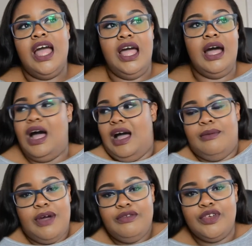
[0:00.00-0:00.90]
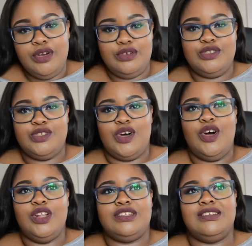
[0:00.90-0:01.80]
my videos
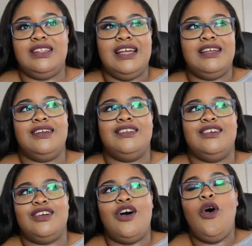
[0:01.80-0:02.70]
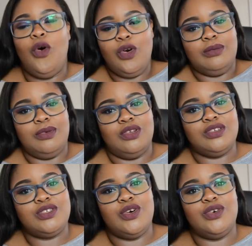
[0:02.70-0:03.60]
aren't like
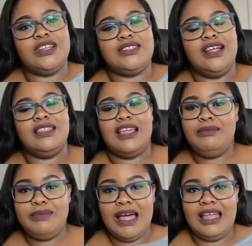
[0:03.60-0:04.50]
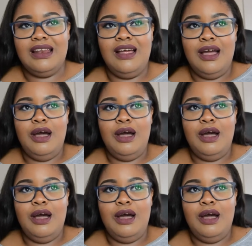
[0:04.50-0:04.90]
horrible, so it's not that bad.